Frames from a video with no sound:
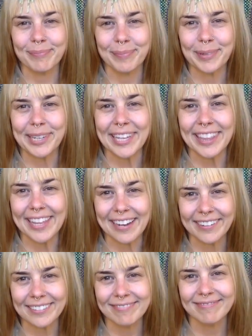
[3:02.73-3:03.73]
Breathe
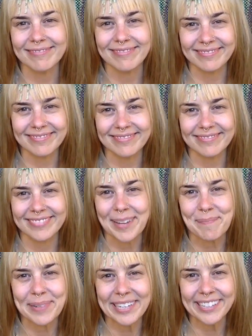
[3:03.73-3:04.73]
out
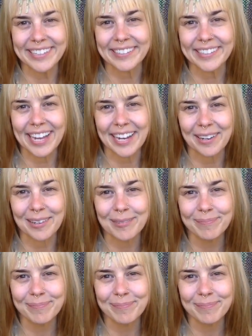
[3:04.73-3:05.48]
and be here now.